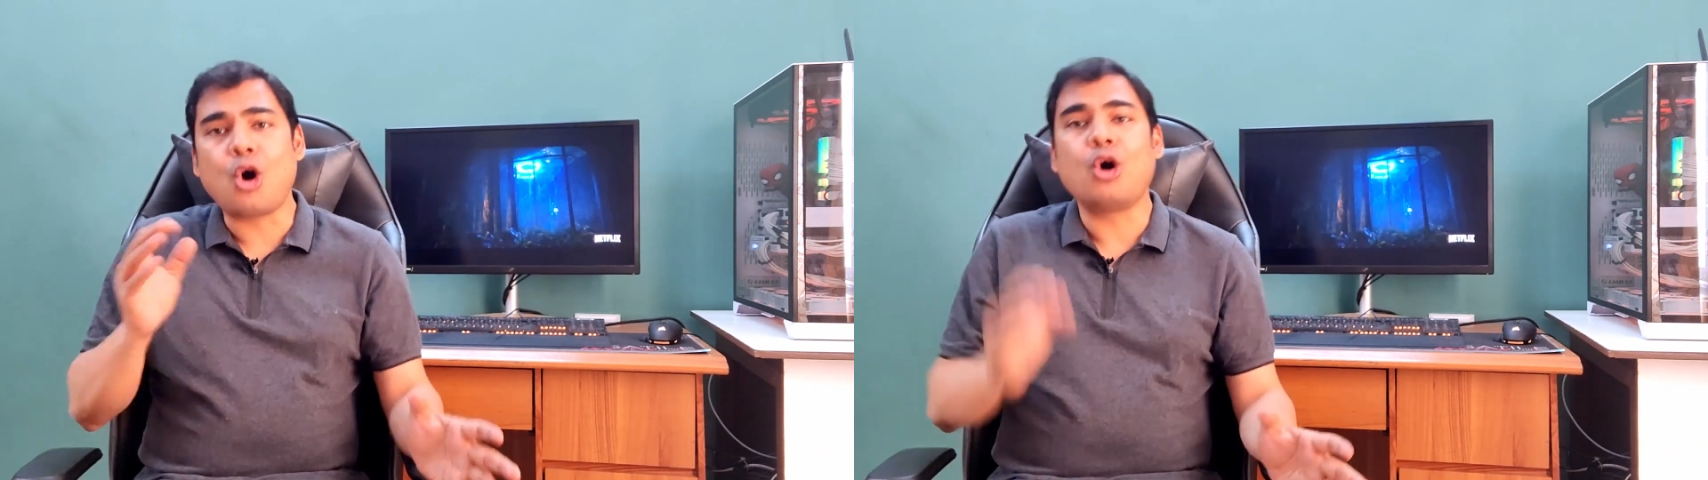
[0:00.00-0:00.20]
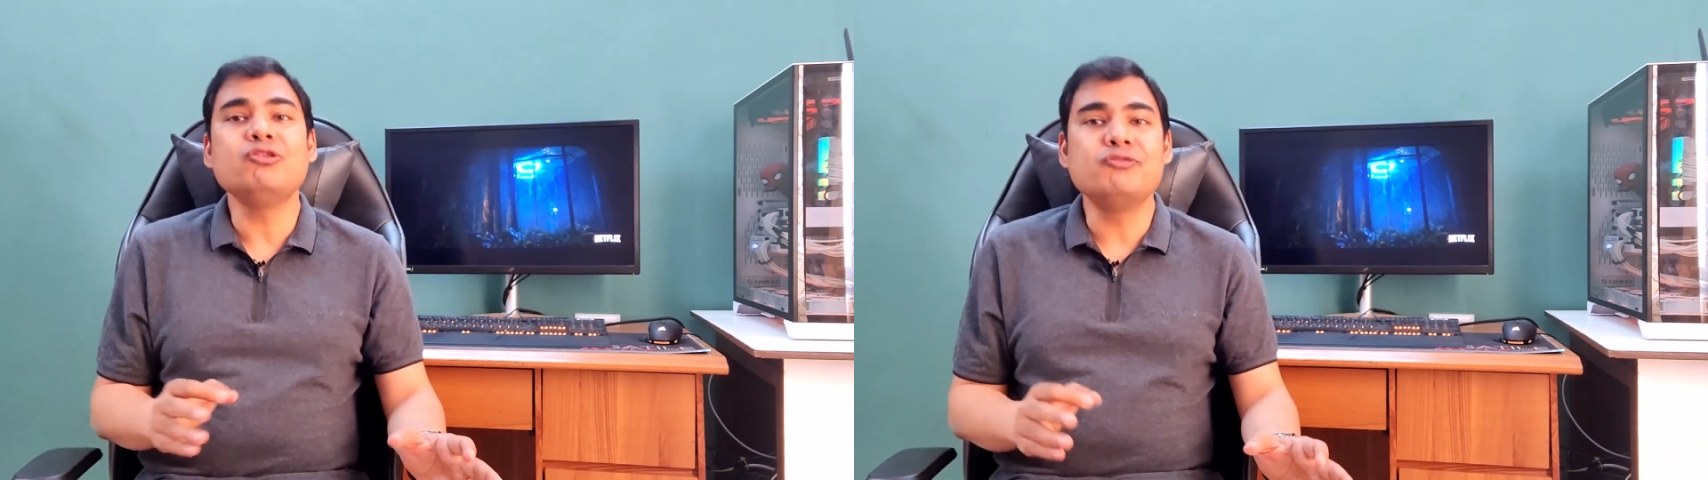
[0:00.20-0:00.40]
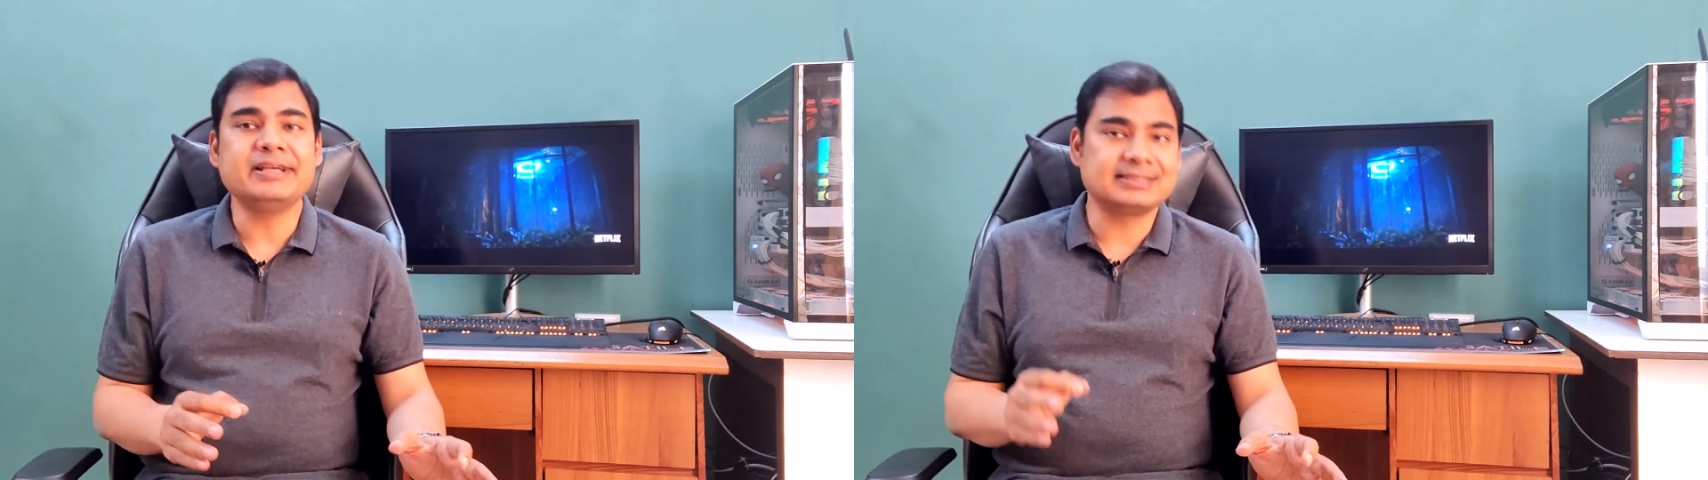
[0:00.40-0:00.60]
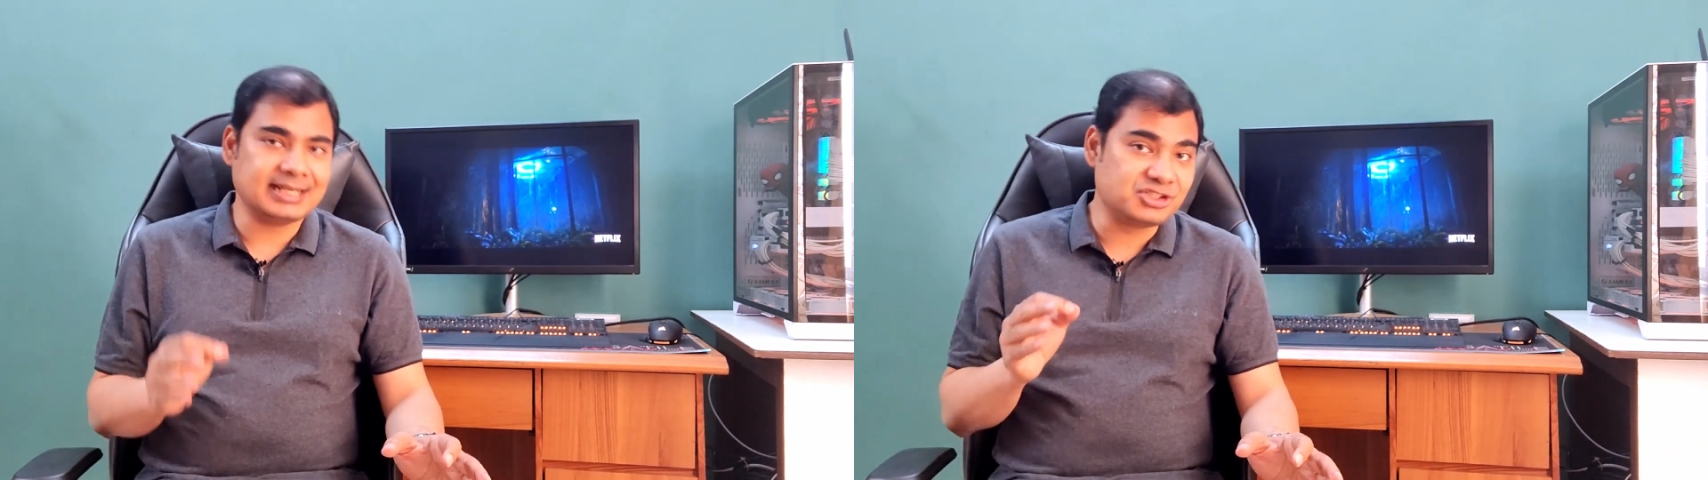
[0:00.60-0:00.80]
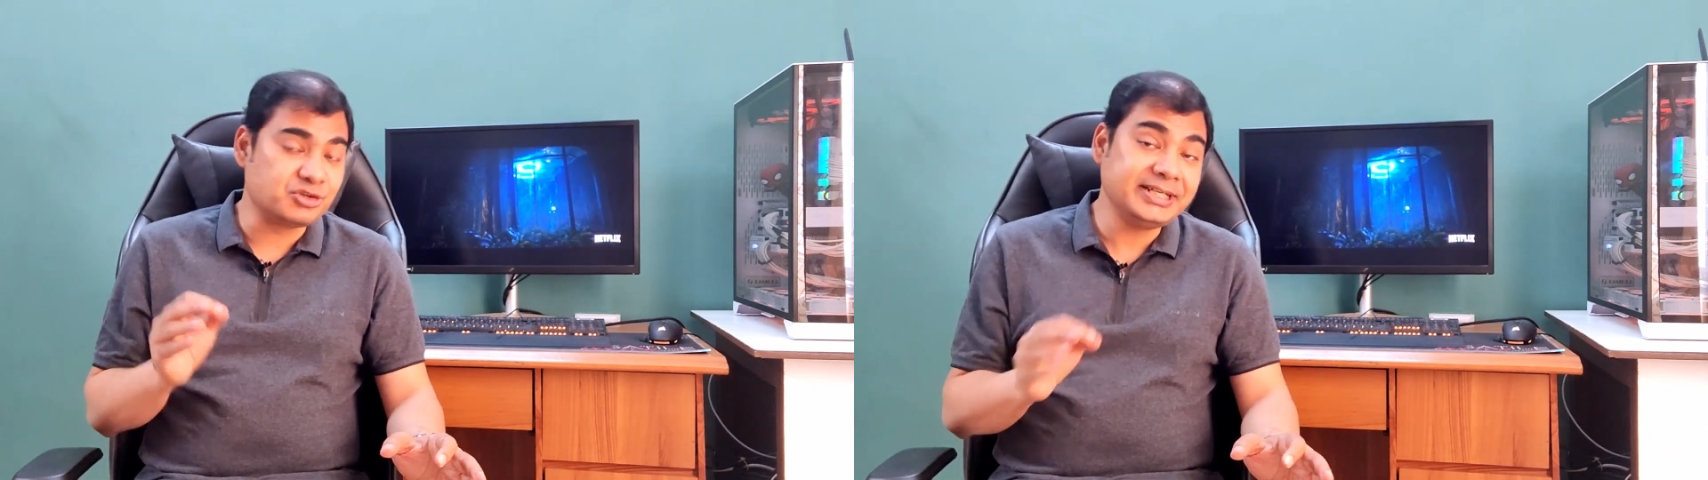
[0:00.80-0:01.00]
always
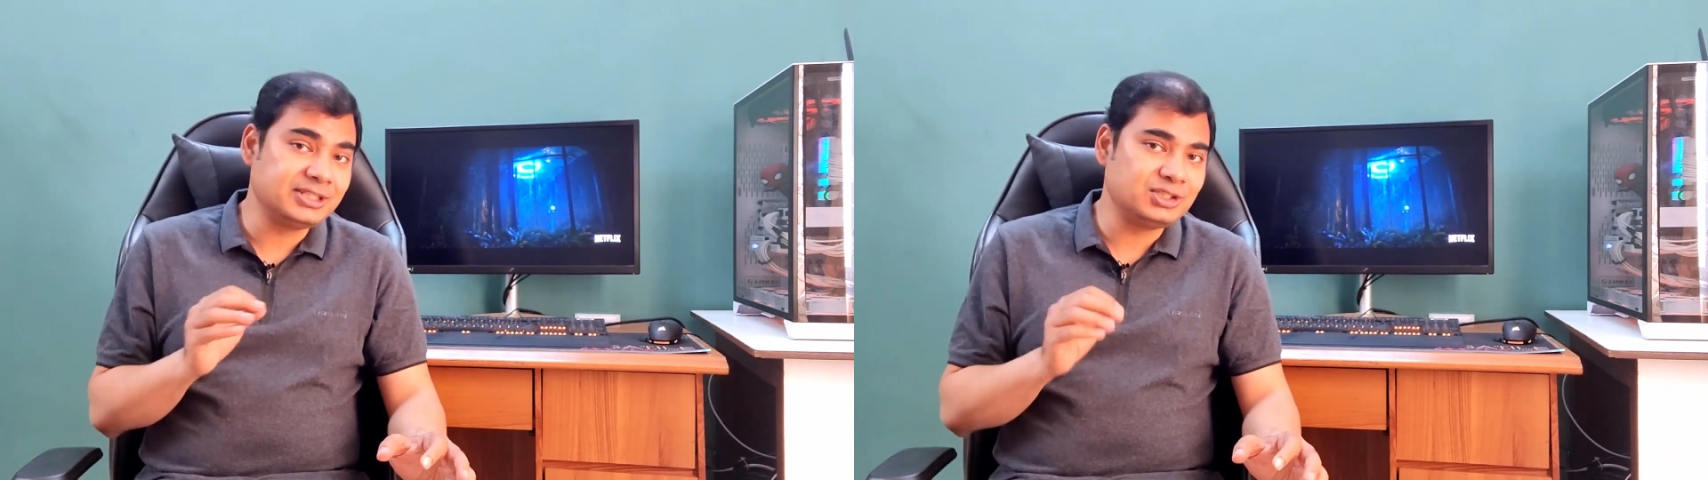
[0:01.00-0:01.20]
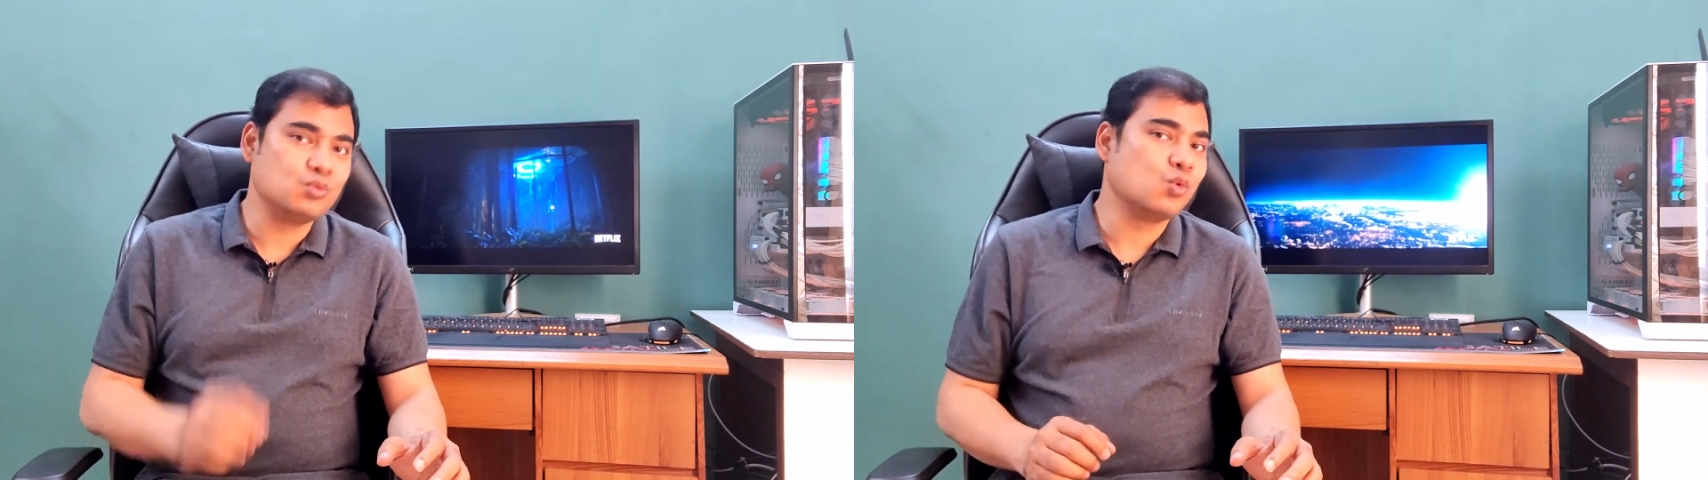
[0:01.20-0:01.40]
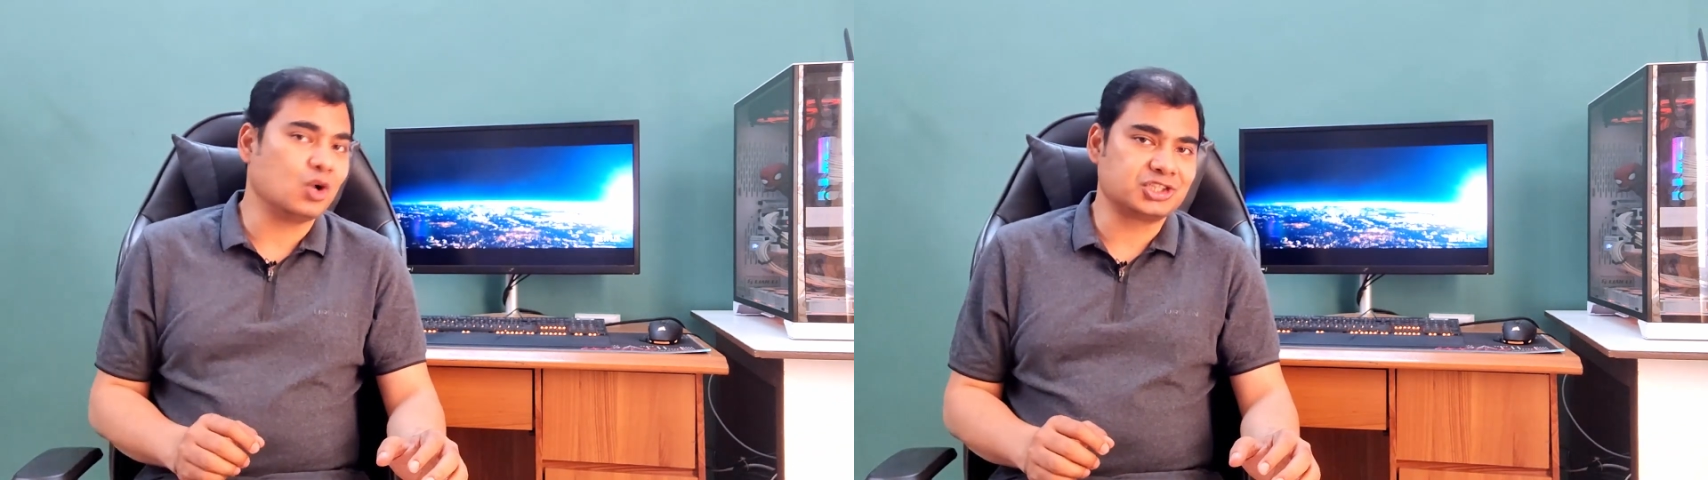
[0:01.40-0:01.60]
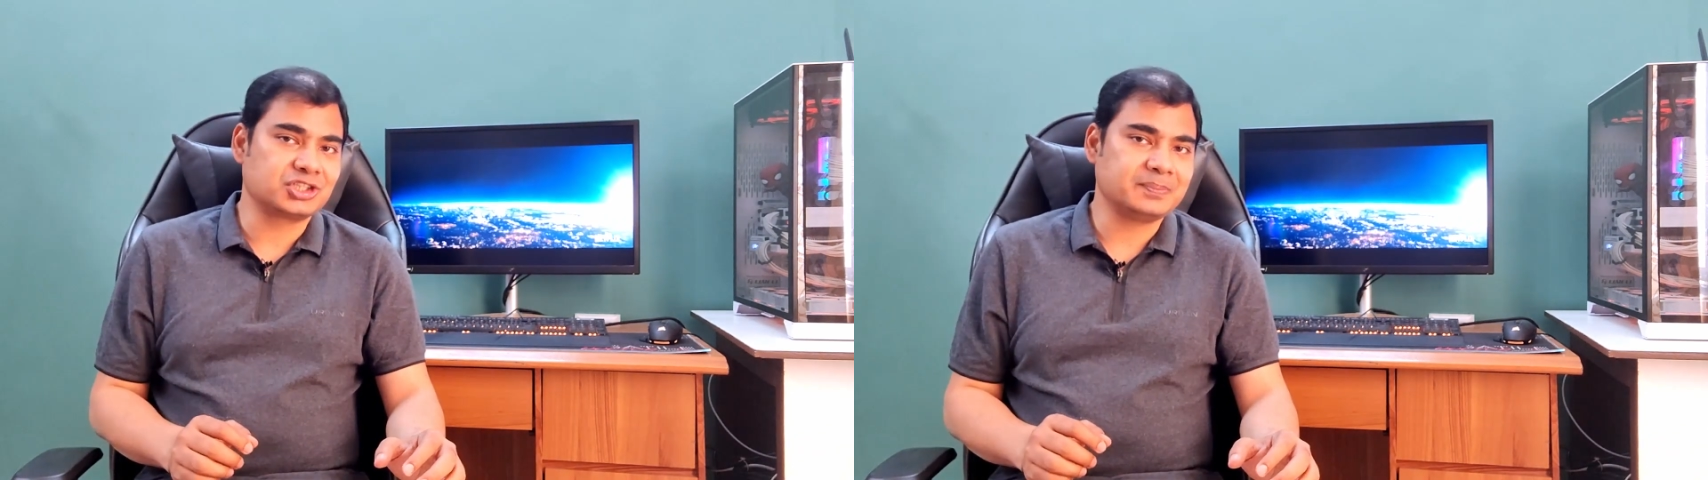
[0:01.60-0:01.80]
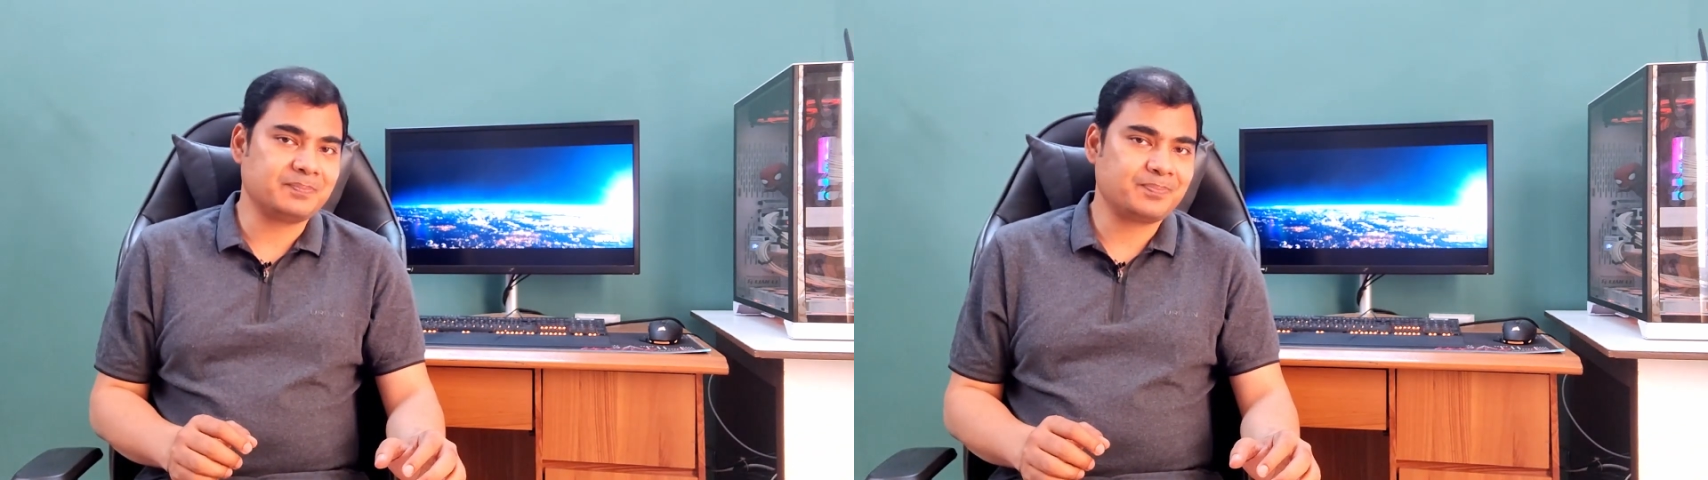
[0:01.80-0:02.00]
a treat to watch.